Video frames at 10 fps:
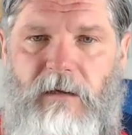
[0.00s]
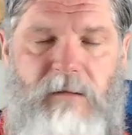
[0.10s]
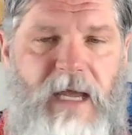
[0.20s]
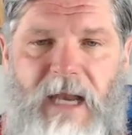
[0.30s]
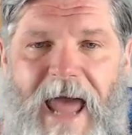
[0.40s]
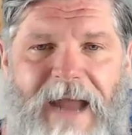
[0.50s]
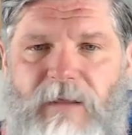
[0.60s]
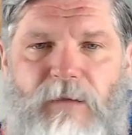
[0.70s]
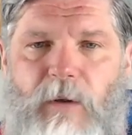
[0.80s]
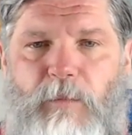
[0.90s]
They
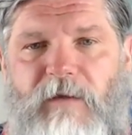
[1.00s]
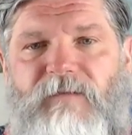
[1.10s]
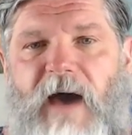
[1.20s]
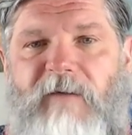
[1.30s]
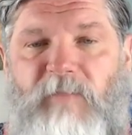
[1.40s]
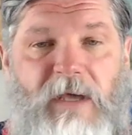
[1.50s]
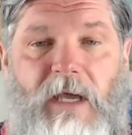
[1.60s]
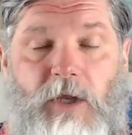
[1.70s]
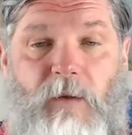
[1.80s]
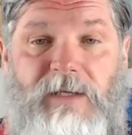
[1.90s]
lack the 3.5
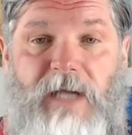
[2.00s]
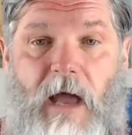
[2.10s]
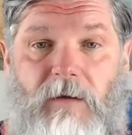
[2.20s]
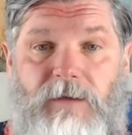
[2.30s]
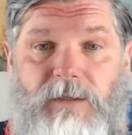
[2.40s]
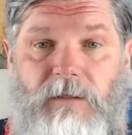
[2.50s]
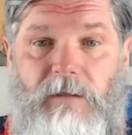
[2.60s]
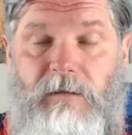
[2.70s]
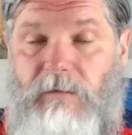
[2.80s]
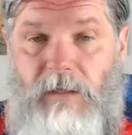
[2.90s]
billion US dollars.
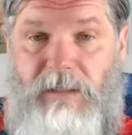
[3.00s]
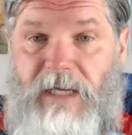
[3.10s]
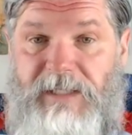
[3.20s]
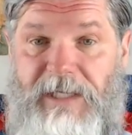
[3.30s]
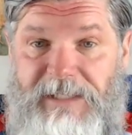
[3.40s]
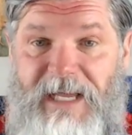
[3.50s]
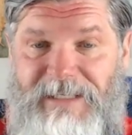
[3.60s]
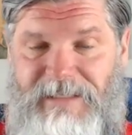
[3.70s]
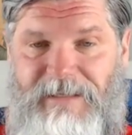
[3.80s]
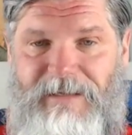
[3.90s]
It doesn't
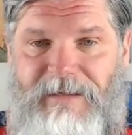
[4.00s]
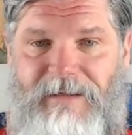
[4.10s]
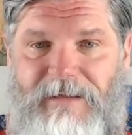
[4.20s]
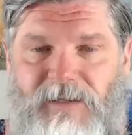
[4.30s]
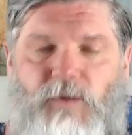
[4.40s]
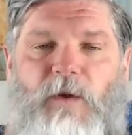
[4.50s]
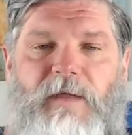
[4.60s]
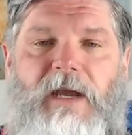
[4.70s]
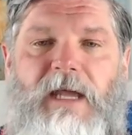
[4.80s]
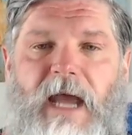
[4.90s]
exist. So
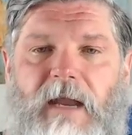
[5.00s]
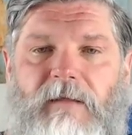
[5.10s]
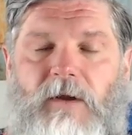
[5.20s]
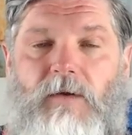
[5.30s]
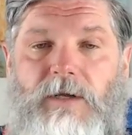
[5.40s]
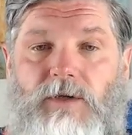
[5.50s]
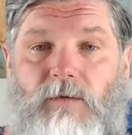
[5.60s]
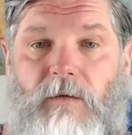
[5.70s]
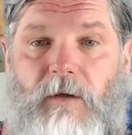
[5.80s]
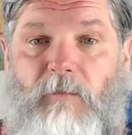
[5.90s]
where are they going to get it? They're going
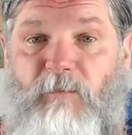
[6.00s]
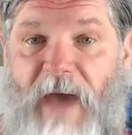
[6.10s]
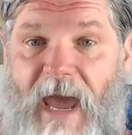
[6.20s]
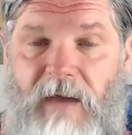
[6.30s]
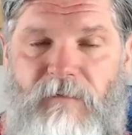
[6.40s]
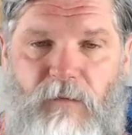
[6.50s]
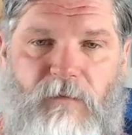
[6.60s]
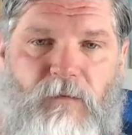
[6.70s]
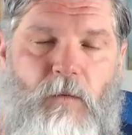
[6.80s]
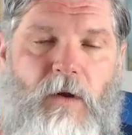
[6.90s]
to beg
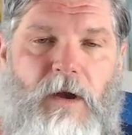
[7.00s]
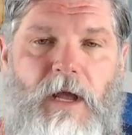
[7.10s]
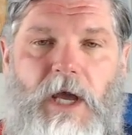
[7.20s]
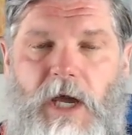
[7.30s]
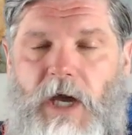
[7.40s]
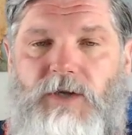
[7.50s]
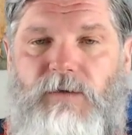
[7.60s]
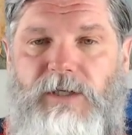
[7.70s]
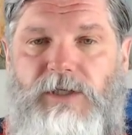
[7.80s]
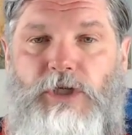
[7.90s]
for foreign
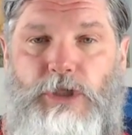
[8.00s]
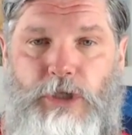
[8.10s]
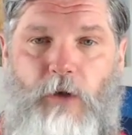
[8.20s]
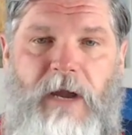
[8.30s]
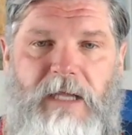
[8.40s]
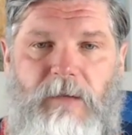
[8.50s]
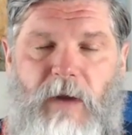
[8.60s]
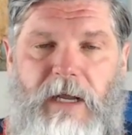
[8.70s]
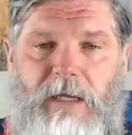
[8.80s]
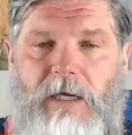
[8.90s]
countries to donate the
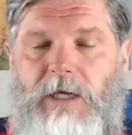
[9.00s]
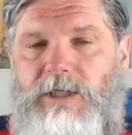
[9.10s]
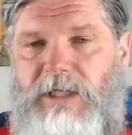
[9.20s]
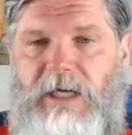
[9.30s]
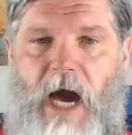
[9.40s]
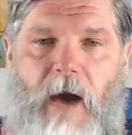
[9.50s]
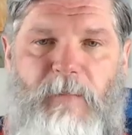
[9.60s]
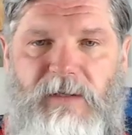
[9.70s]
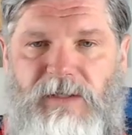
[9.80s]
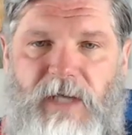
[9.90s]
money to
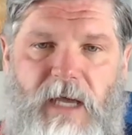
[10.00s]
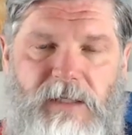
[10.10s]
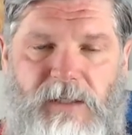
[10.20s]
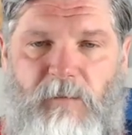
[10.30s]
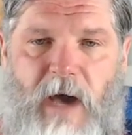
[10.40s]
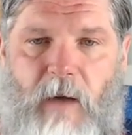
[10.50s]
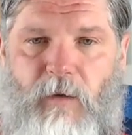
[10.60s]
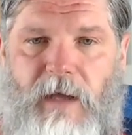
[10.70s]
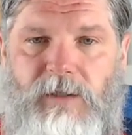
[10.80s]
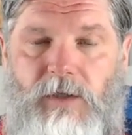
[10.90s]
compensate
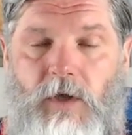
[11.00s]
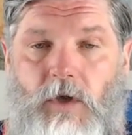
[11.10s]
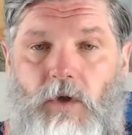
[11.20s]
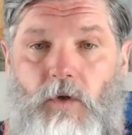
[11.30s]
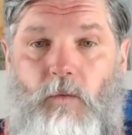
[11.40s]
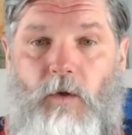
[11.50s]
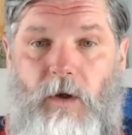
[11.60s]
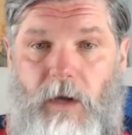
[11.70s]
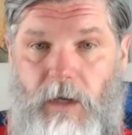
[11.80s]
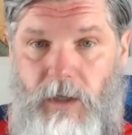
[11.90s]
Zimbabweans who were